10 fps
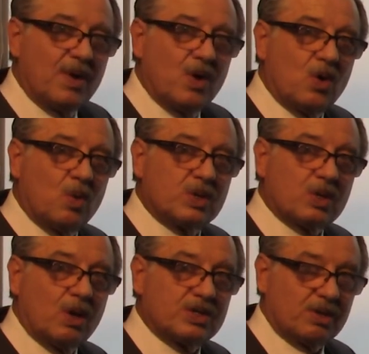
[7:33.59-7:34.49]
who is
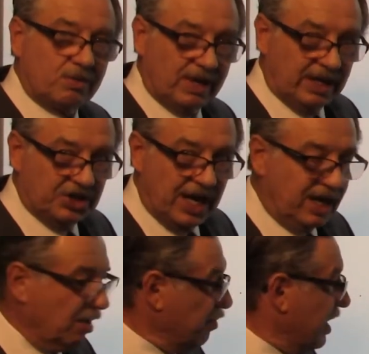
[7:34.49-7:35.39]
also really
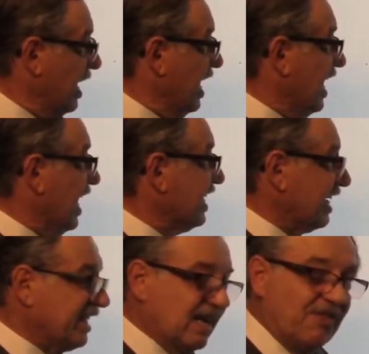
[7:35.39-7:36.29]
Jacob, he's
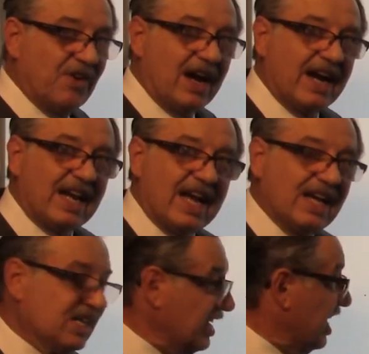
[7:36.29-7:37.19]
identified
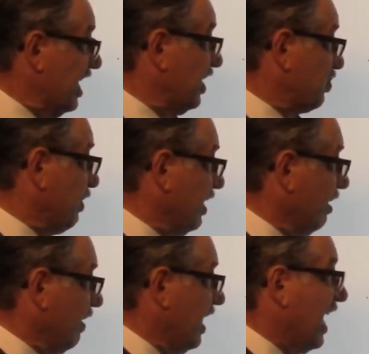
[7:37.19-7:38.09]
as
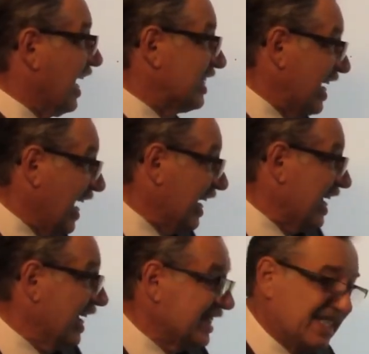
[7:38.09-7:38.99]
Israel
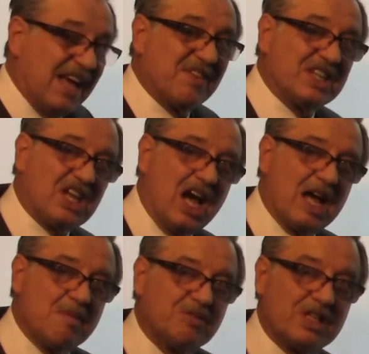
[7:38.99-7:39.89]
exactly 7
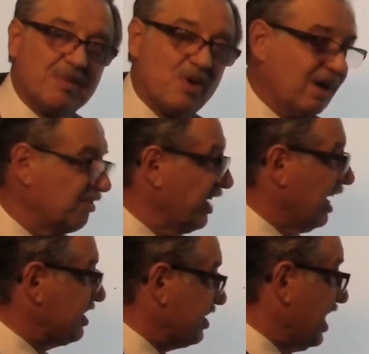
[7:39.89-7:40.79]
times in the book of
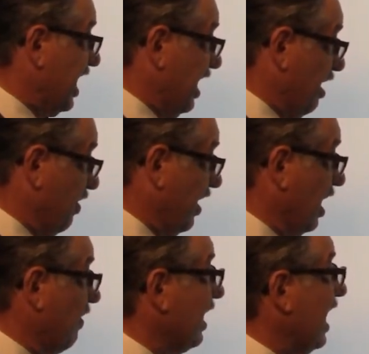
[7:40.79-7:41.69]
Genesis. Here they
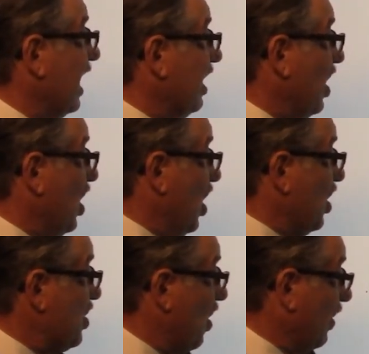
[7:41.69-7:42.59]
are again.
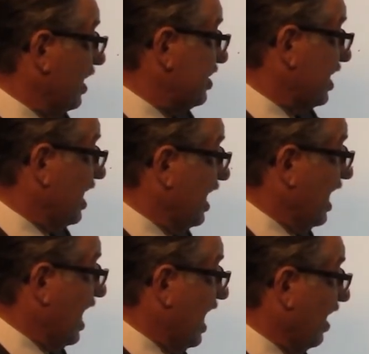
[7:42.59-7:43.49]
Notice
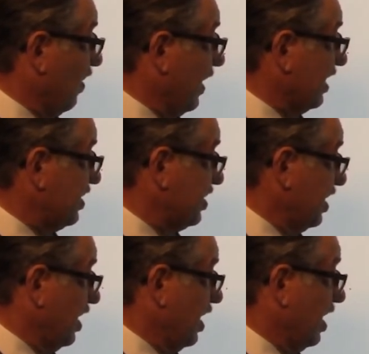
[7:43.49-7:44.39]
Elohis,
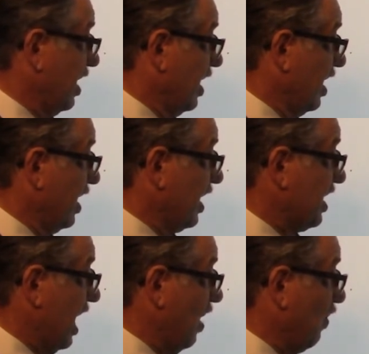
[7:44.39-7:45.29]

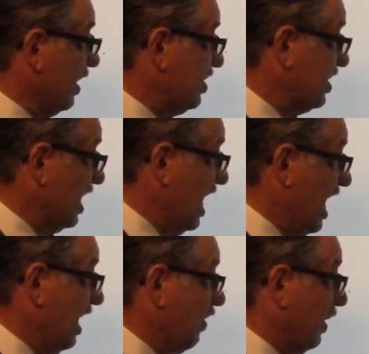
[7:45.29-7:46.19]
Yahwist,
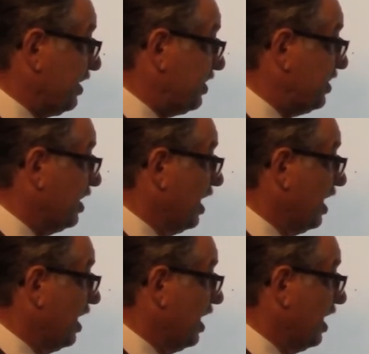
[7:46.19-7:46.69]
Elohis.